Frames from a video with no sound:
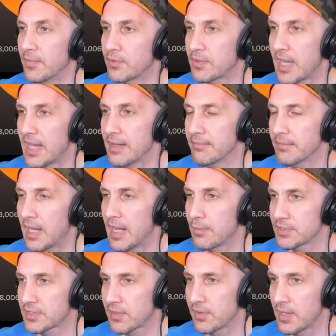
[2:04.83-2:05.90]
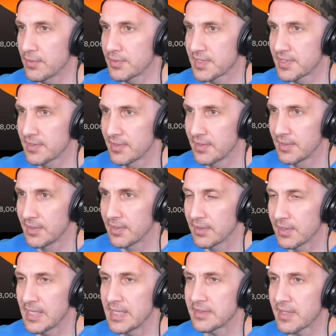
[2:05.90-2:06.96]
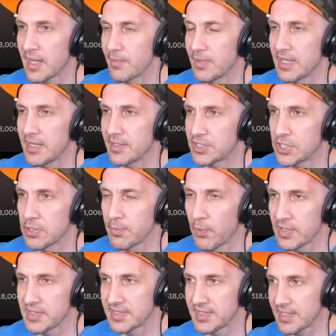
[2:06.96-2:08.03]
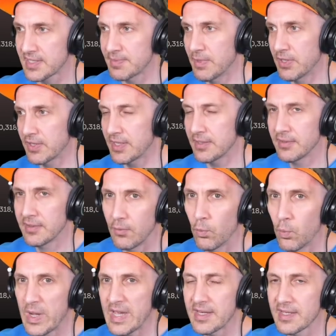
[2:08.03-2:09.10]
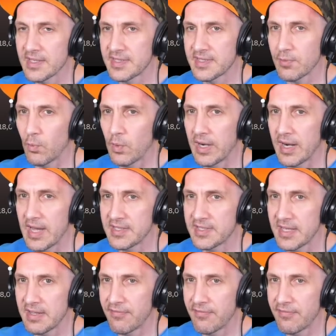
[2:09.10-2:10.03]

Okay, I was close. Lit coming in at 2.6 million. Wheatus, what did I say?